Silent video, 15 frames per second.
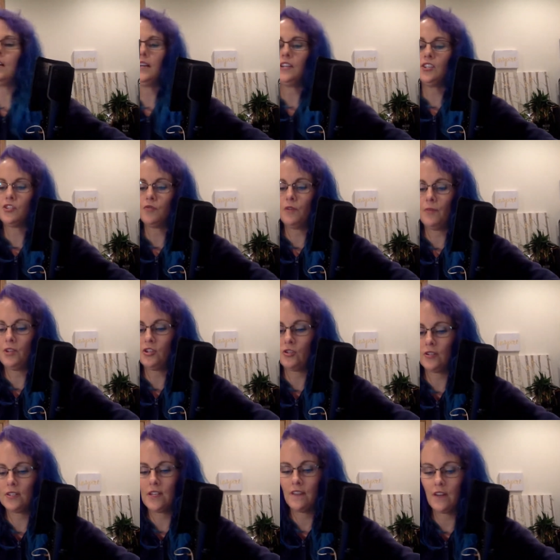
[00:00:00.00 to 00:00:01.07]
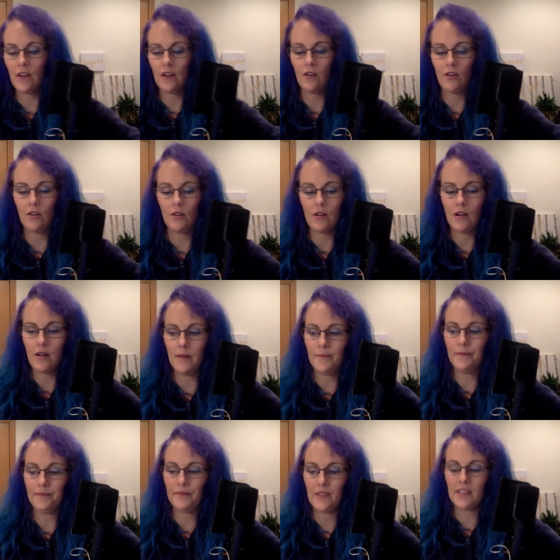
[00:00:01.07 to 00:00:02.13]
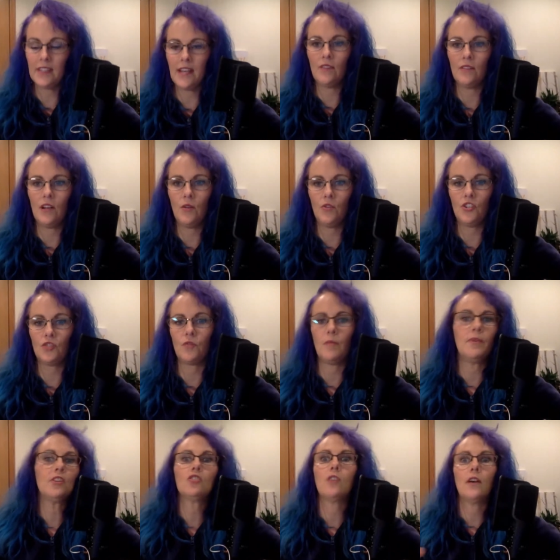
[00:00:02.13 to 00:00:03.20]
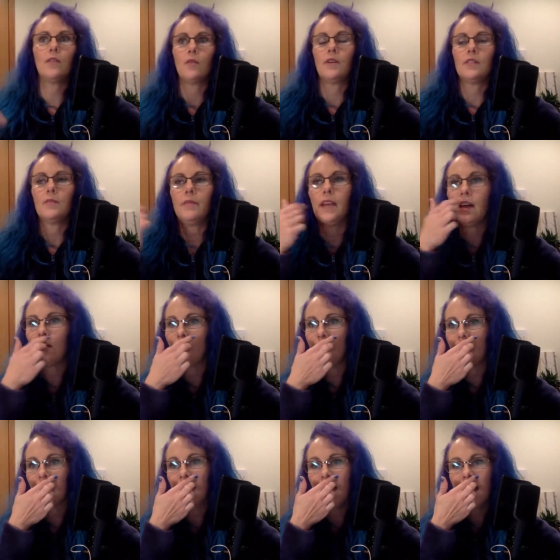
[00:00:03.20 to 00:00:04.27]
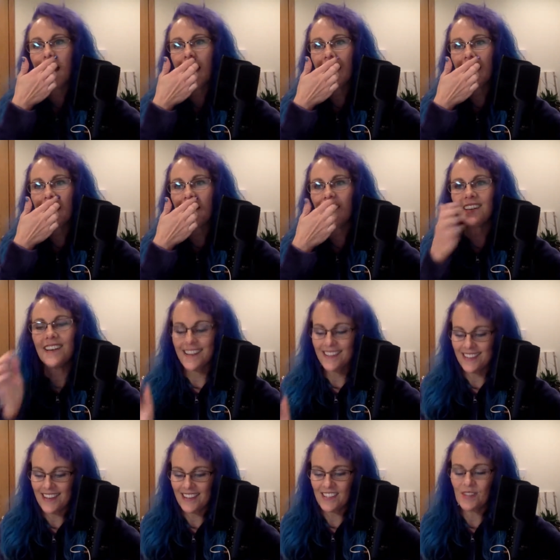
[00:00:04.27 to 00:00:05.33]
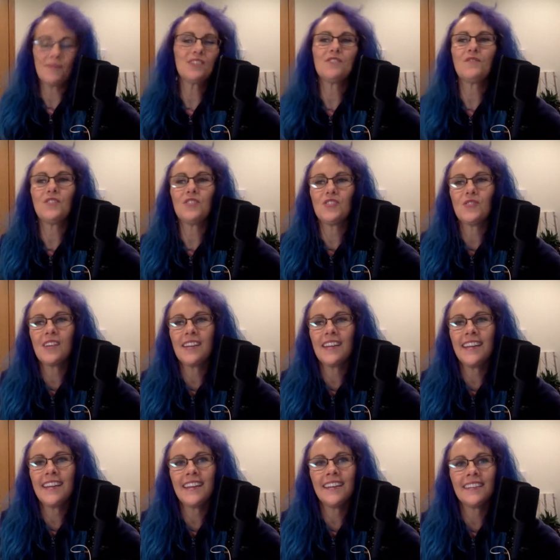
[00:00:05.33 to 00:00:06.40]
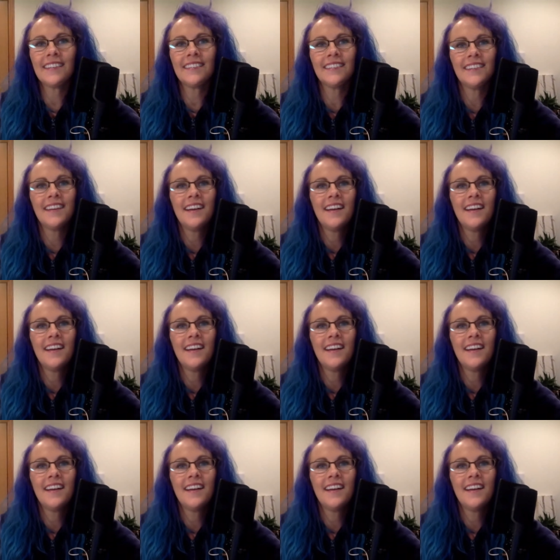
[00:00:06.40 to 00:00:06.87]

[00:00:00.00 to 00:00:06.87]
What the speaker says: Okay, just want to make sure because I thought I heard a sound and I just want to make sure, otherwise it'd be echoing. Hey, Elka, thanks so much for joining.